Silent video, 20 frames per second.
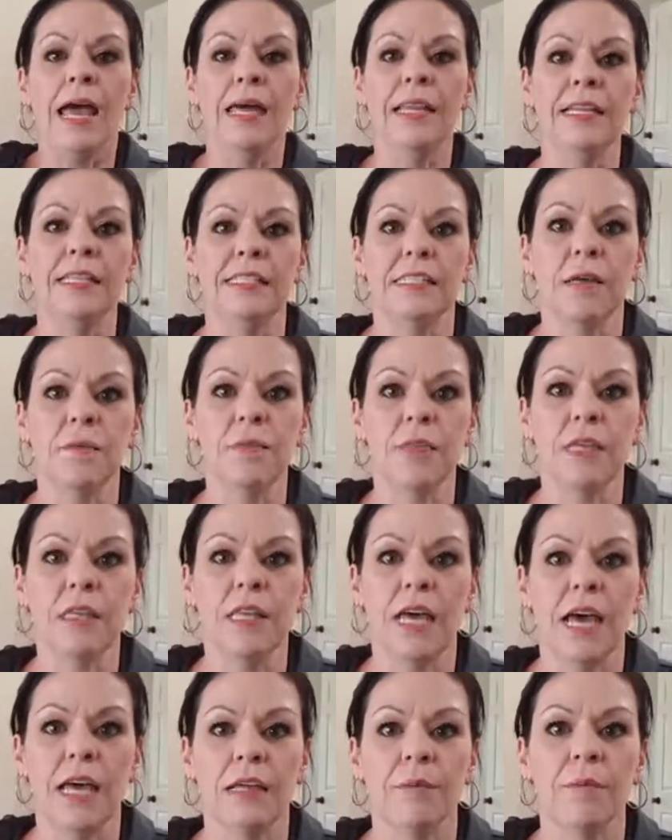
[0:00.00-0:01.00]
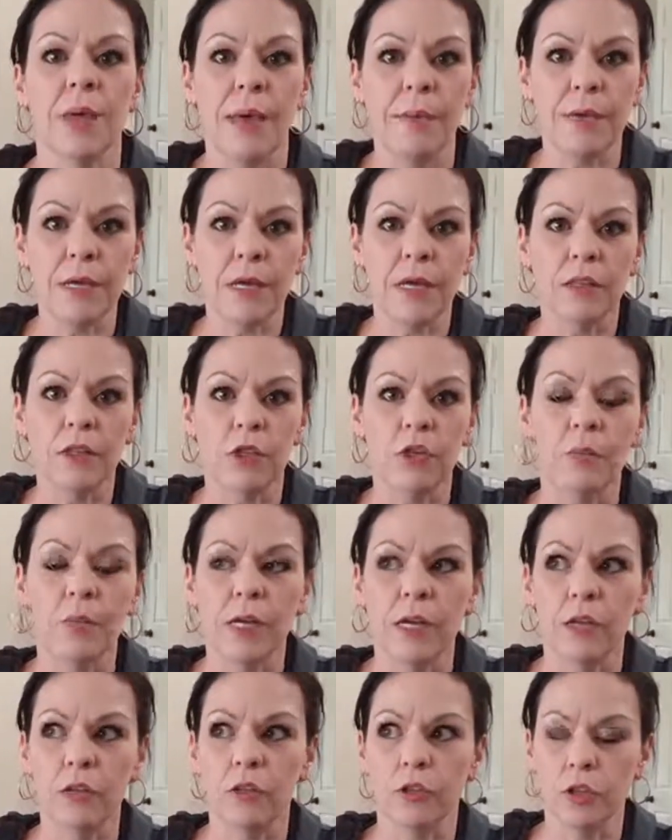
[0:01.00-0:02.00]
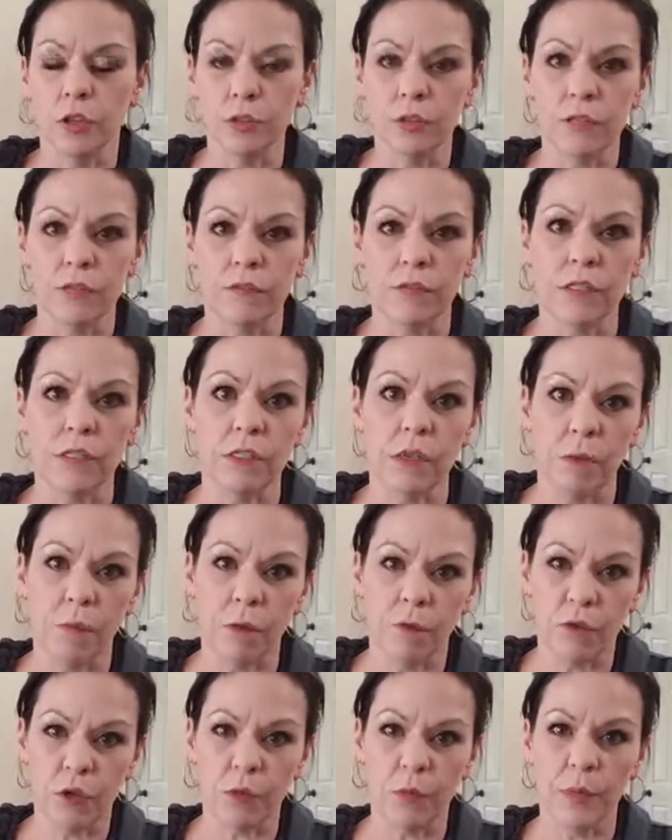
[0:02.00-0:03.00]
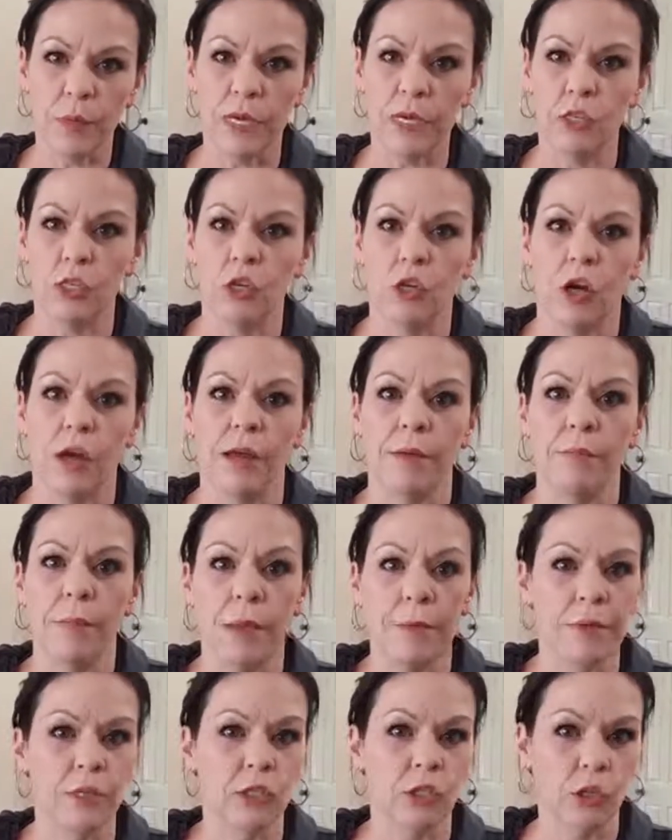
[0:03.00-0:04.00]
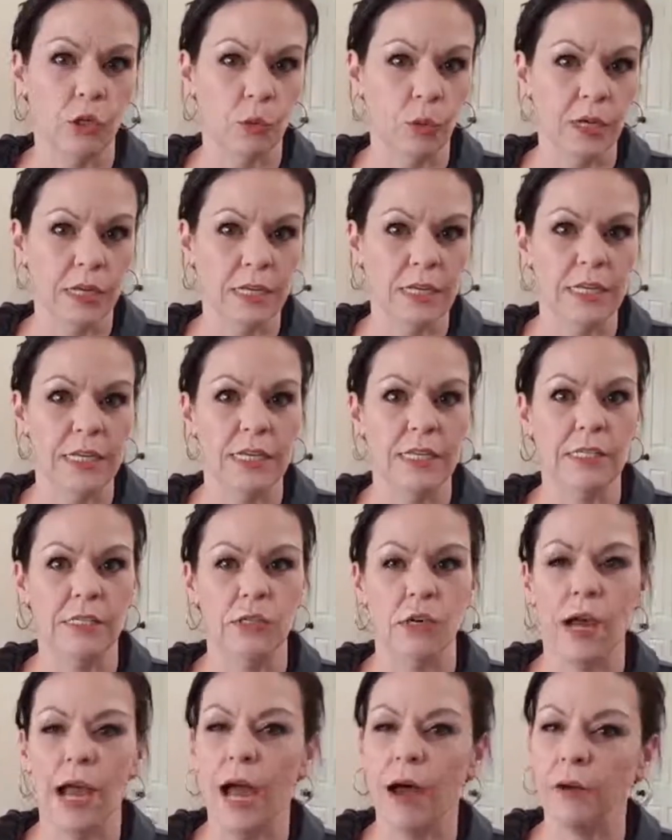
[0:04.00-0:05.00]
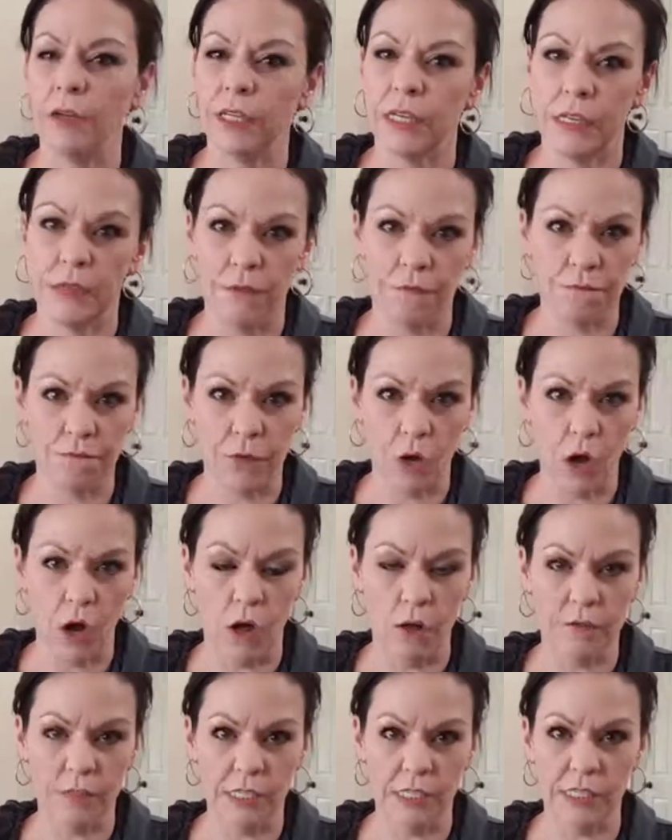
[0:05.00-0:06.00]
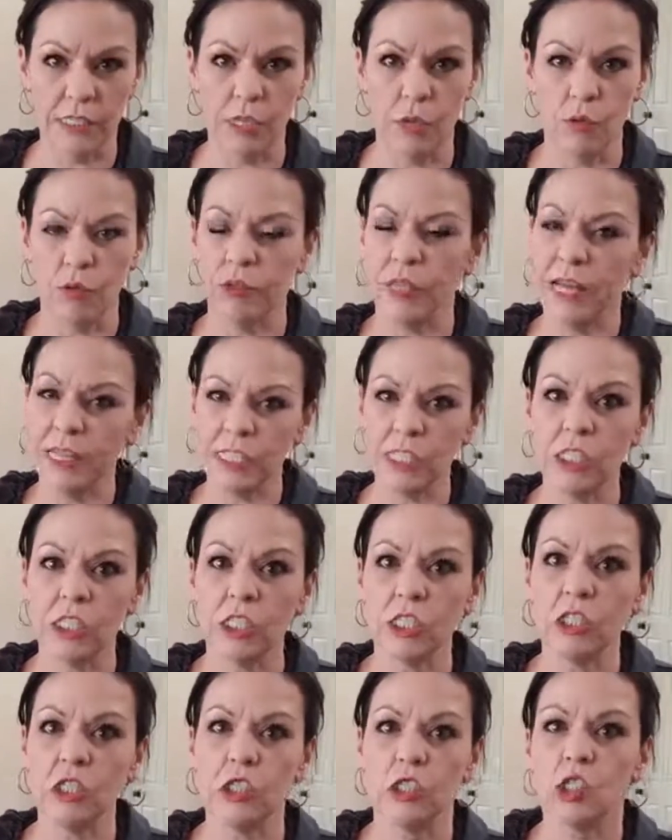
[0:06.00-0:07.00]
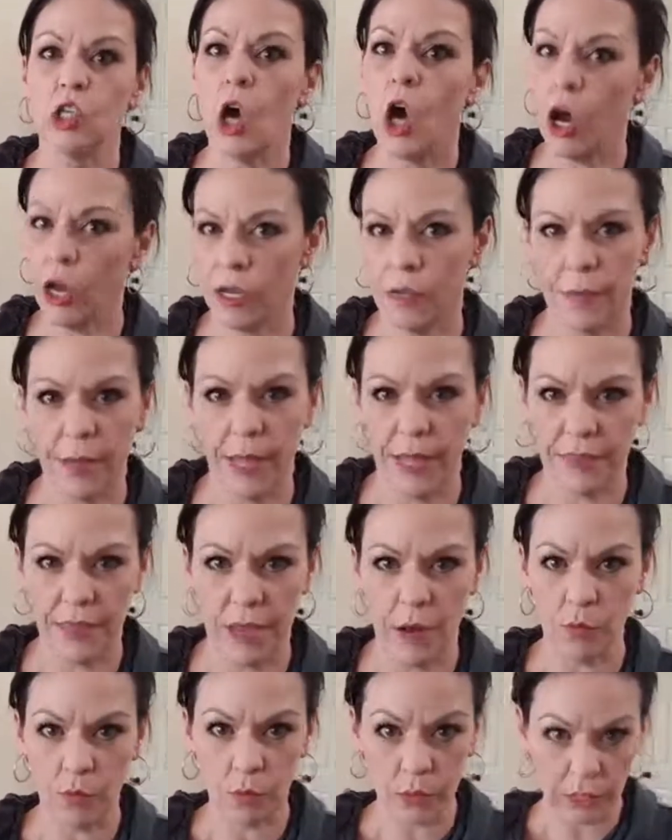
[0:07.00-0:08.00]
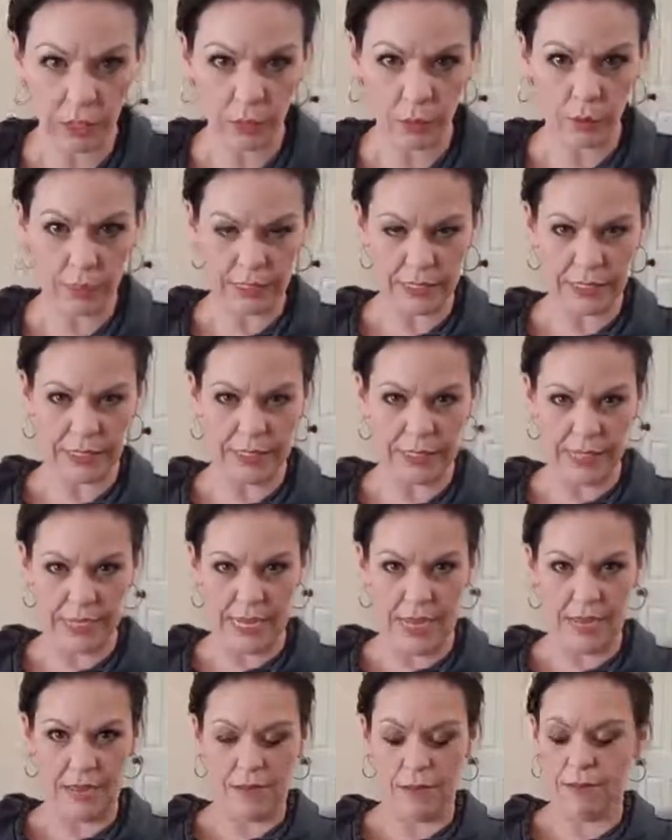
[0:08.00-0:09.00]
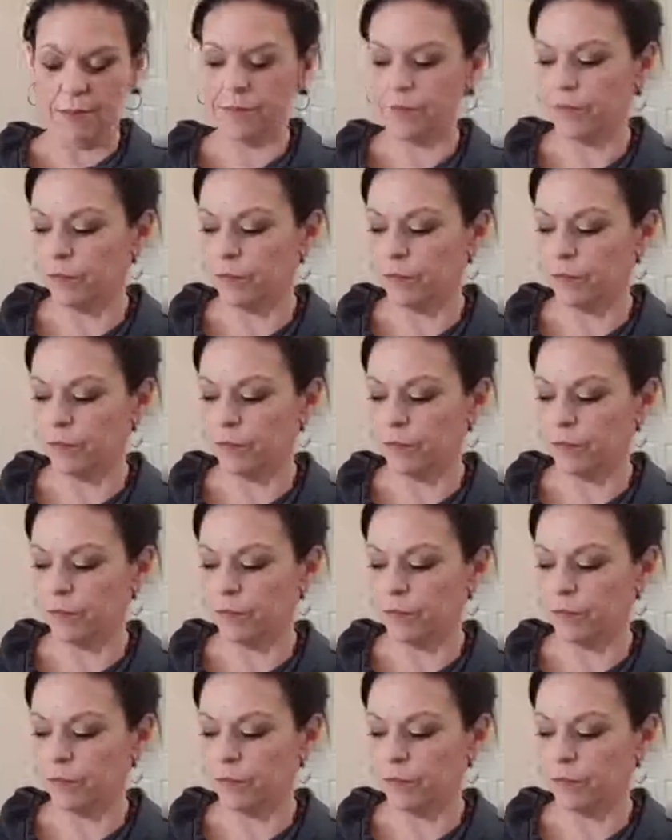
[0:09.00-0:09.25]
And it's something that may be a little bit elusive to some of you because you're not maybe sure what it is or how to get involved. And so let's just talk about that really quickly today.